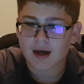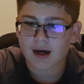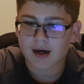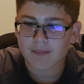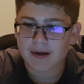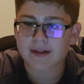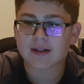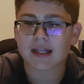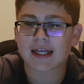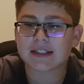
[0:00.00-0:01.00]
And
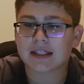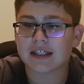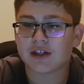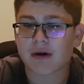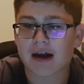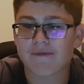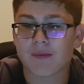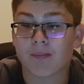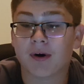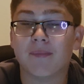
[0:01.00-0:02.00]
then lastly, you have the
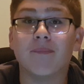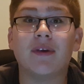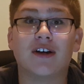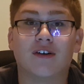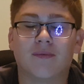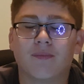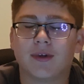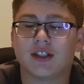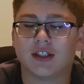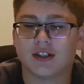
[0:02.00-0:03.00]
Premiere,
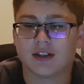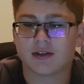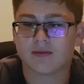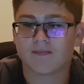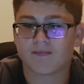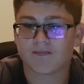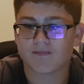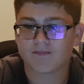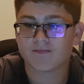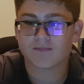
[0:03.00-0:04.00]
which is
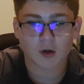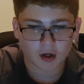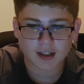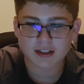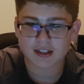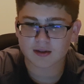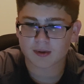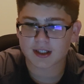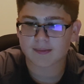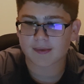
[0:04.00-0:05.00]
honestly the
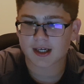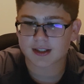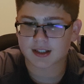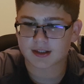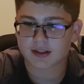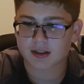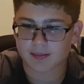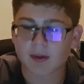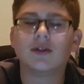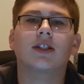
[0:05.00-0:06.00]
one that makes the
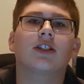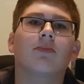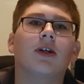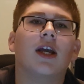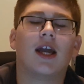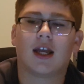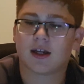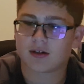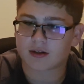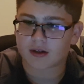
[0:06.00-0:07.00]
most sense to me,
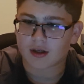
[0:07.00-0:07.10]
and